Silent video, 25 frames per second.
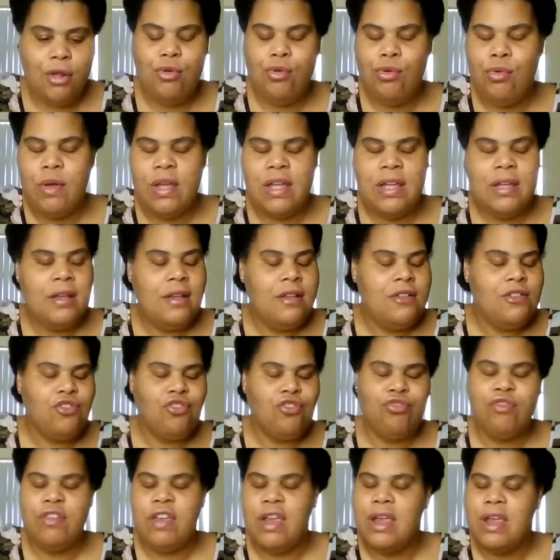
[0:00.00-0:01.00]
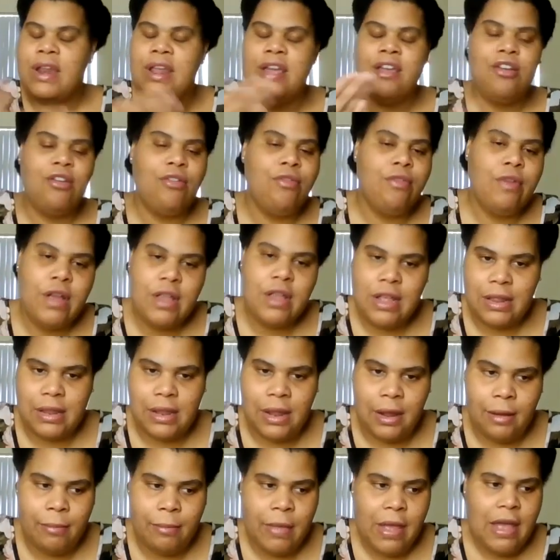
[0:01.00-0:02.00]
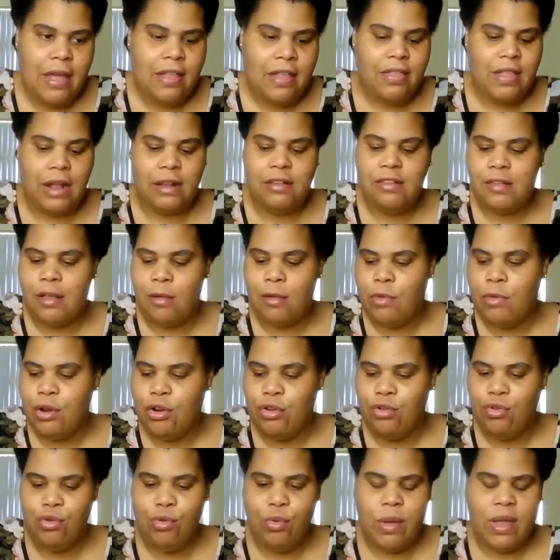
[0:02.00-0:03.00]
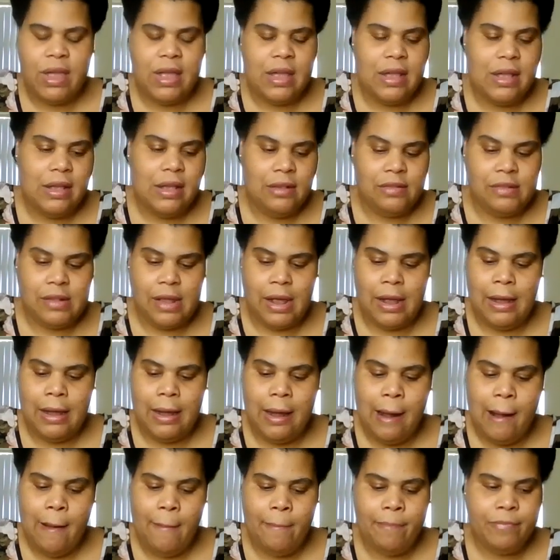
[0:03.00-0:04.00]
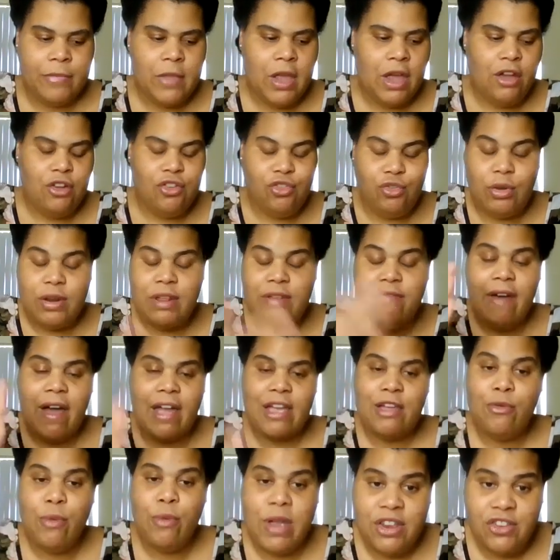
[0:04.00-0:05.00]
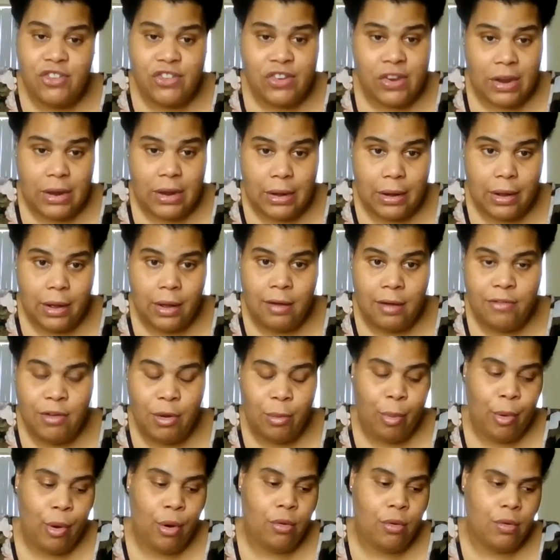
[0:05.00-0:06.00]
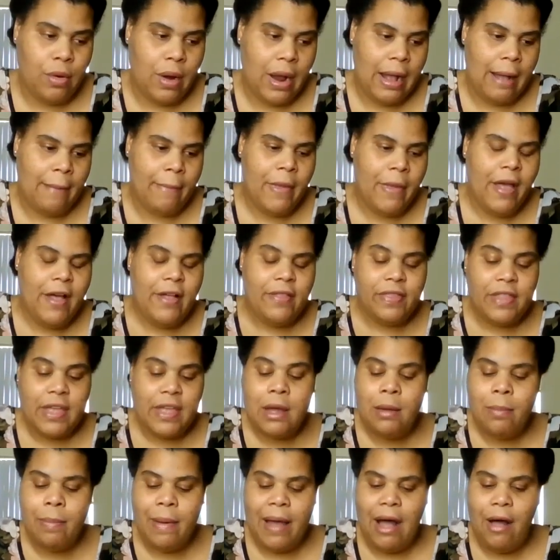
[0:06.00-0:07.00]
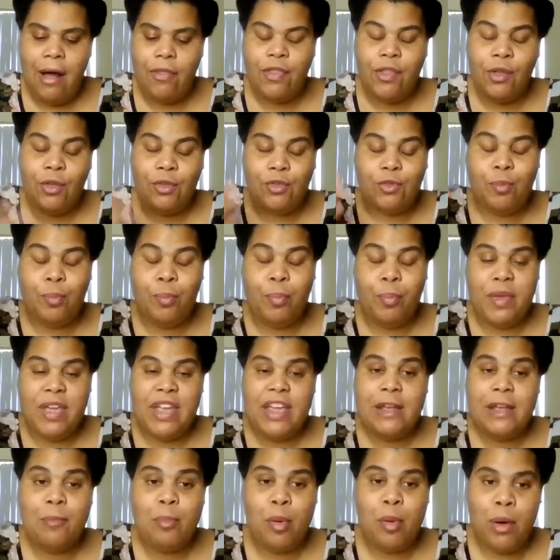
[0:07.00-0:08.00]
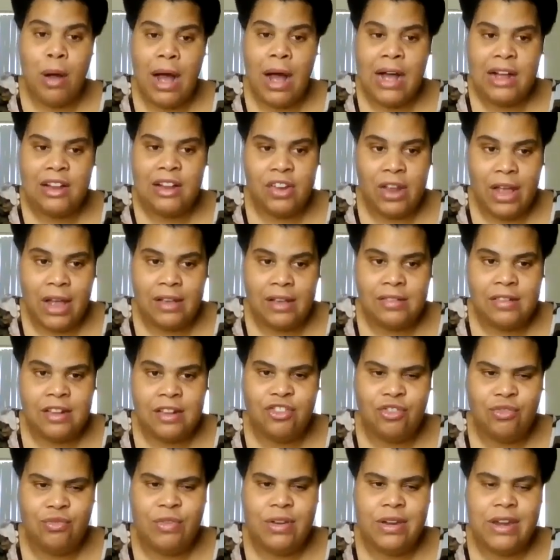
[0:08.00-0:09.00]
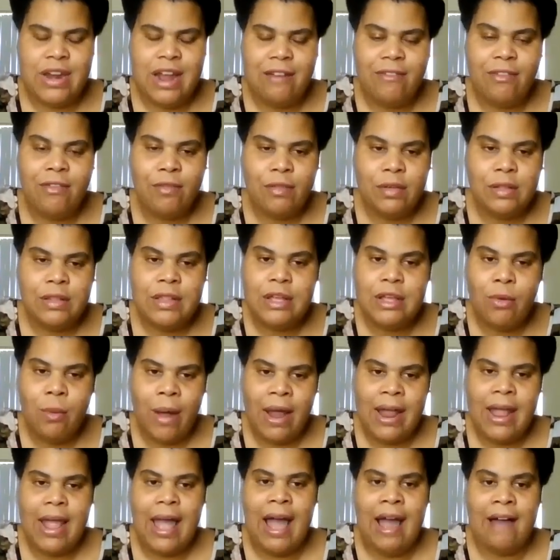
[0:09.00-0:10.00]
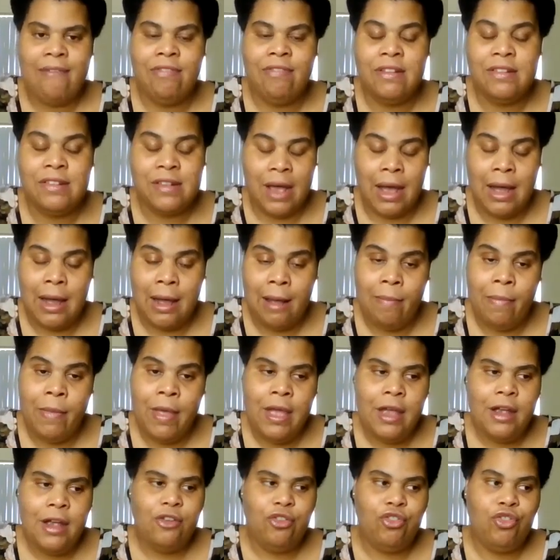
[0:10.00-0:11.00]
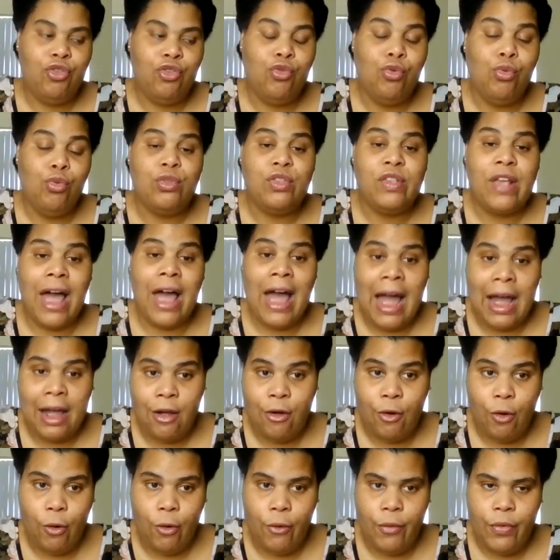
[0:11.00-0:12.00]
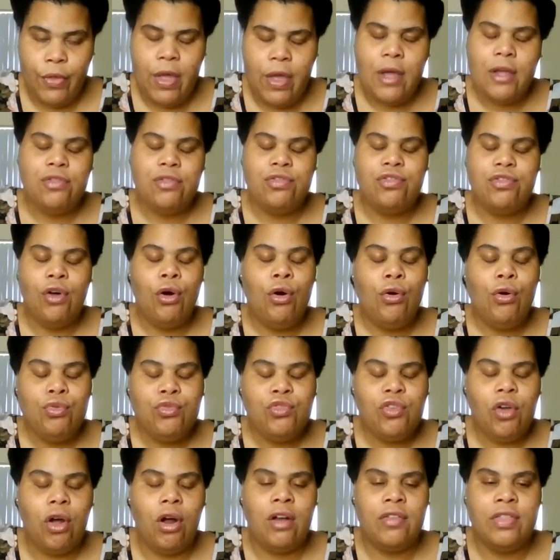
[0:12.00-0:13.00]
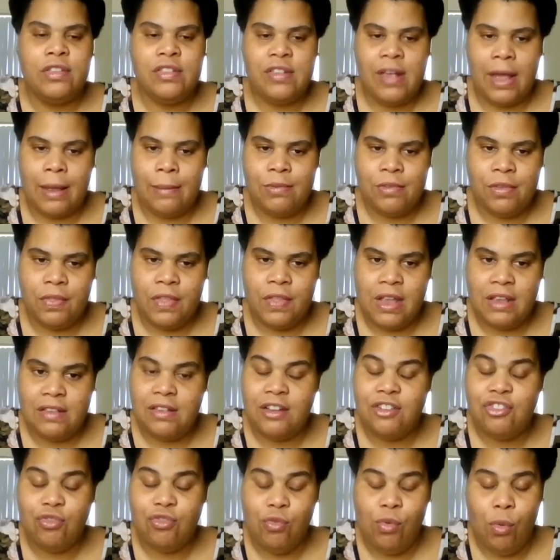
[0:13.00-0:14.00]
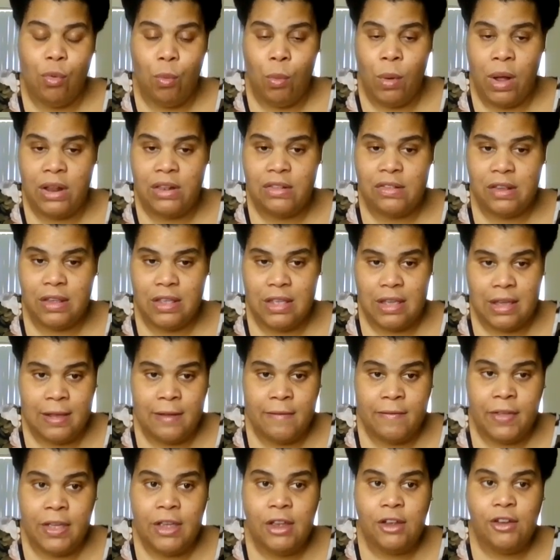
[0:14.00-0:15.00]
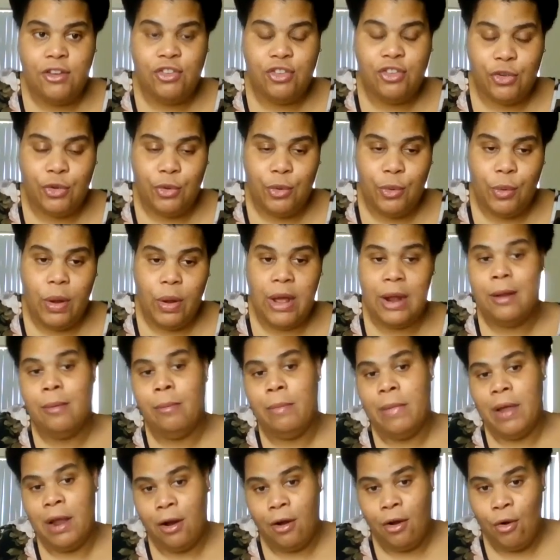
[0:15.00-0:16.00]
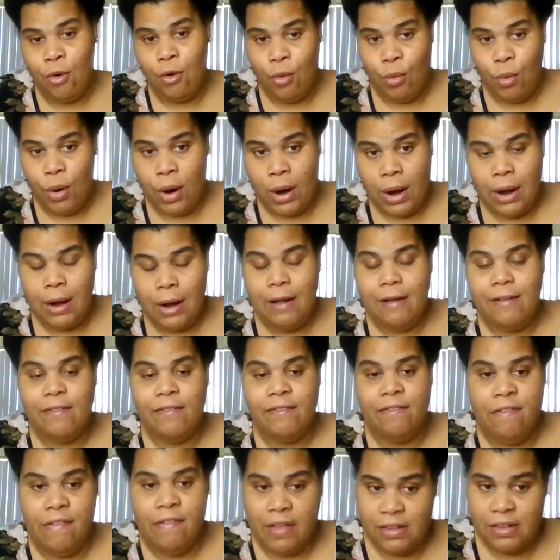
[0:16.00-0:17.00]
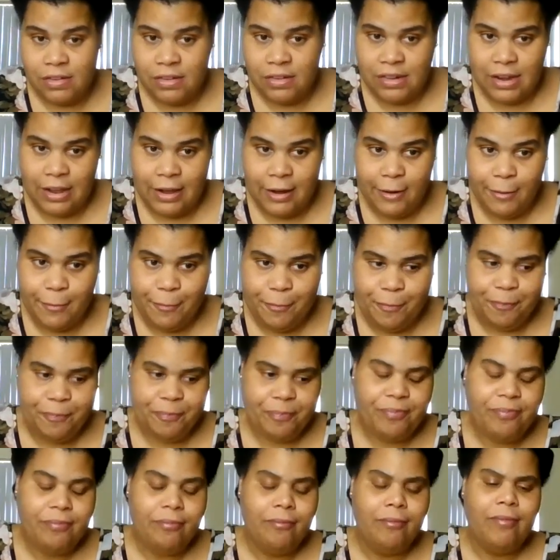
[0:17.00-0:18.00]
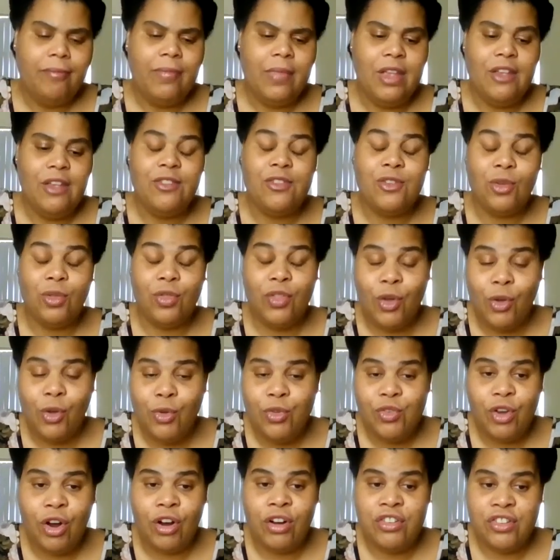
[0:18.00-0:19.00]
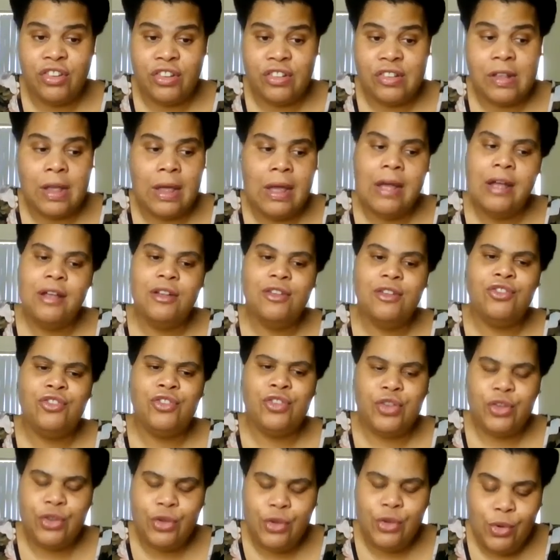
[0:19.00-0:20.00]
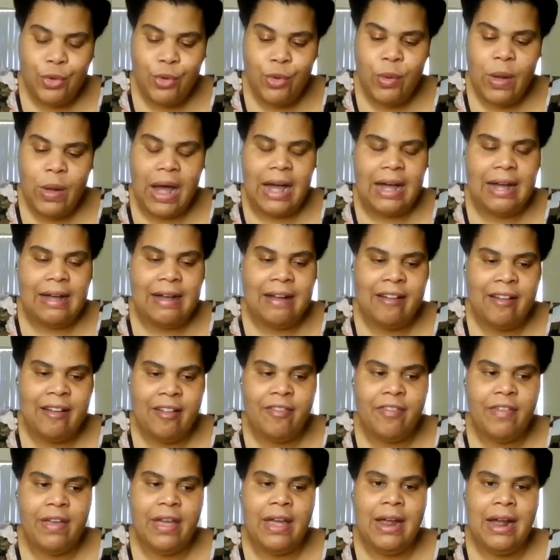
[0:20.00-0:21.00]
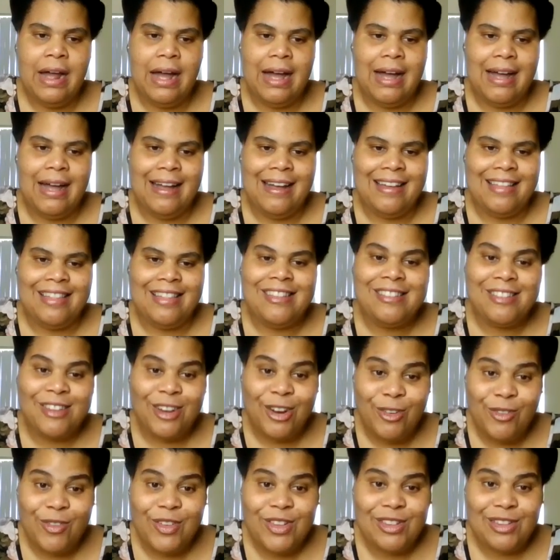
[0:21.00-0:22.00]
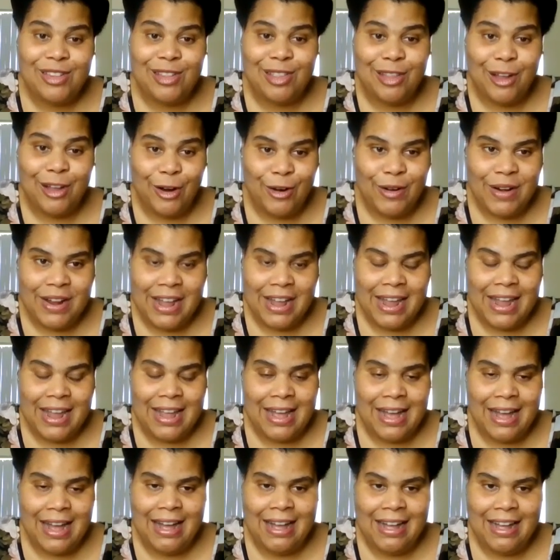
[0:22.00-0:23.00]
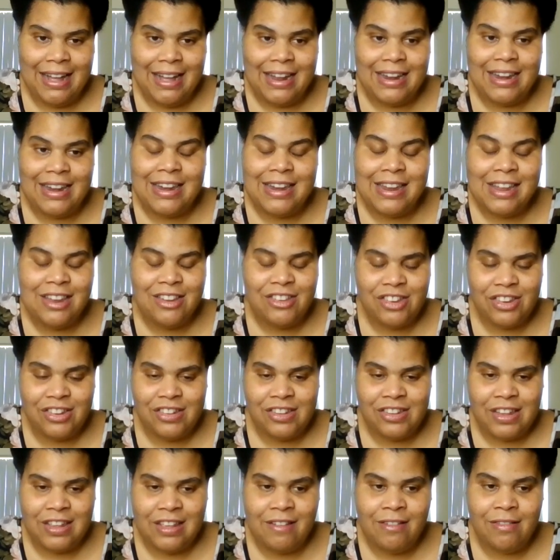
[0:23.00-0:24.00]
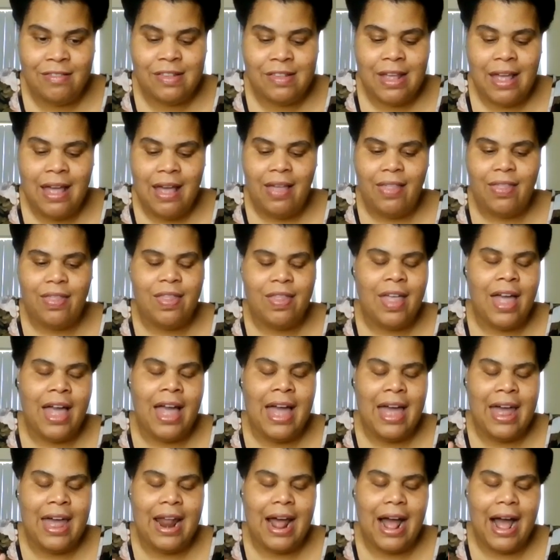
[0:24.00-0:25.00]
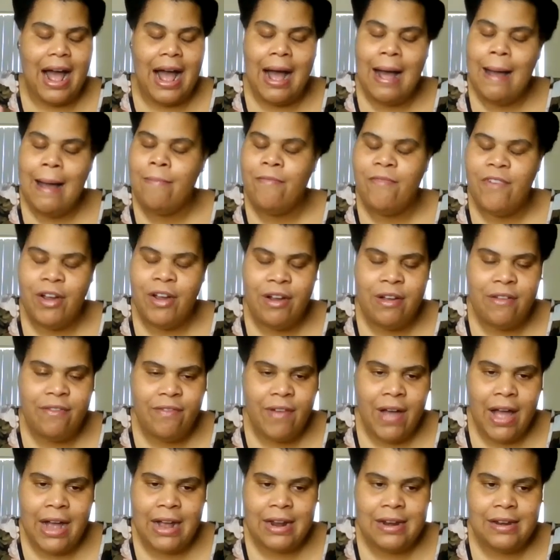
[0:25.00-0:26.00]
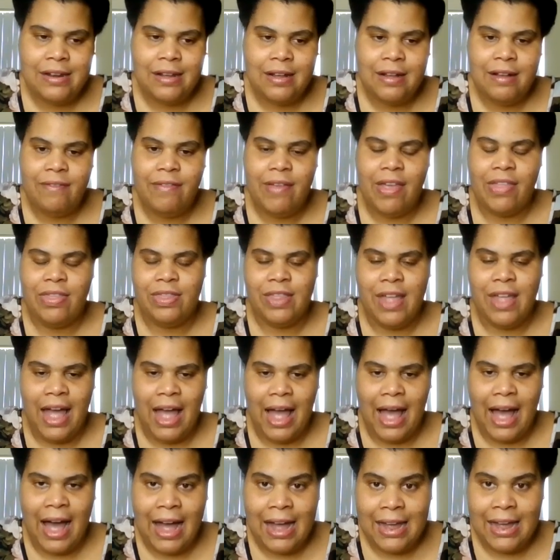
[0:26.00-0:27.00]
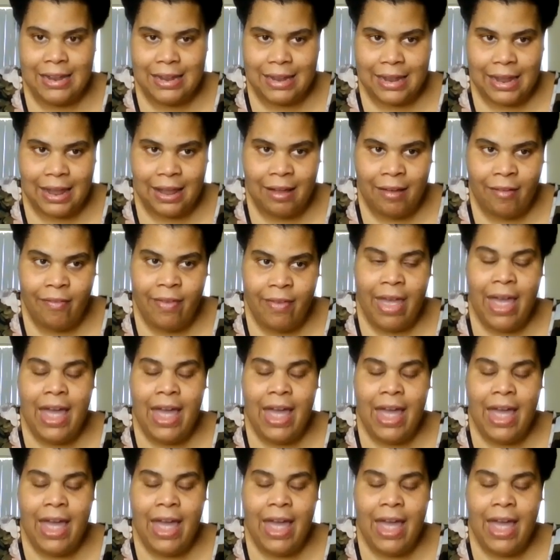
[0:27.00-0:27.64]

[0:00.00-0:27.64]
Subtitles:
who is creating curriculum. That's someone who is doing evaluation of your program. Think about those big projects that you never really quite have the time to tackle. Those are the types of things that you would want to give to an AmeriCorps Vista. So those are just two of the service learning initiatives that I'm very fond of and that I love.